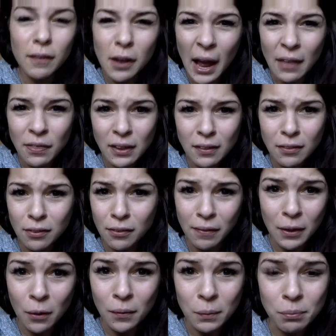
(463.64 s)
I think this is
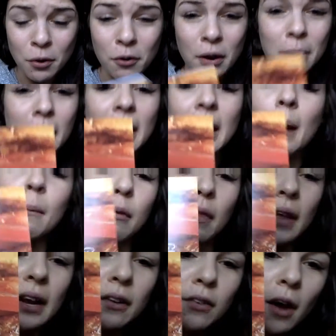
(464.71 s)
the only program that comes with
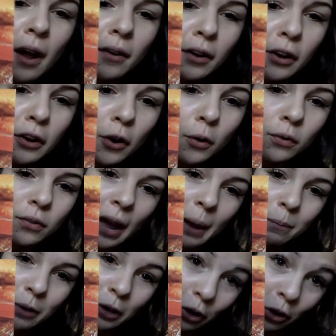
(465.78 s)
it. It's called No Time
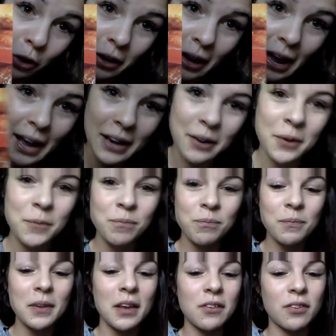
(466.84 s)
to Cook Guide.
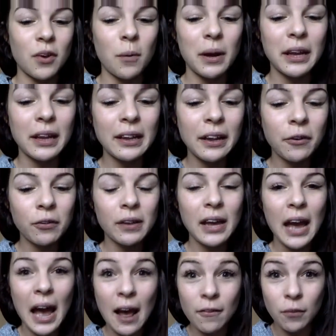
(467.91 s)
So it literally
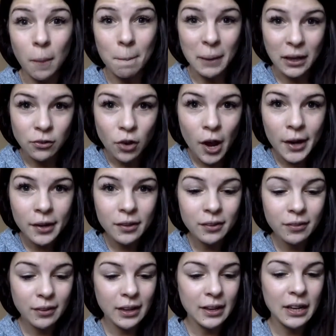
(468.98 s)
has
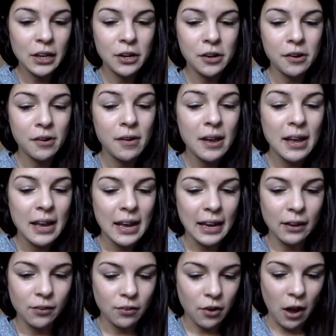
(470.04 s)
McDonald's in here.
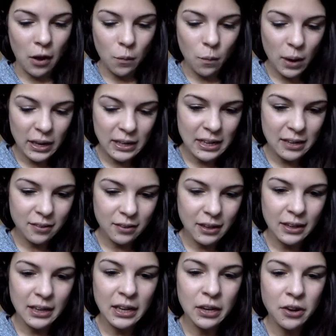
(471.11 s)
It's got Wendy's
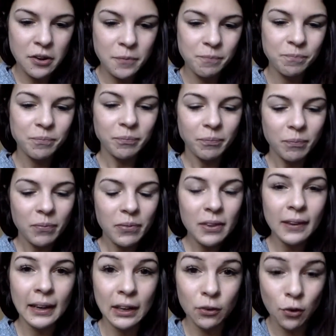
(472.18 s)
in here.
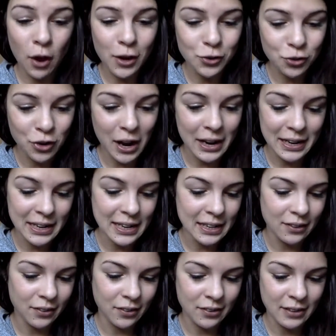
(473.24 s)
It's got
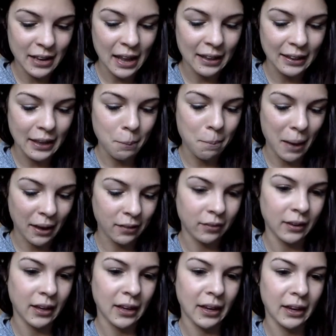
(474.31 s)
Chinese, deli,
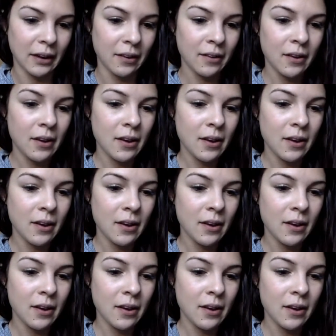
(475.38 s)
Mexican,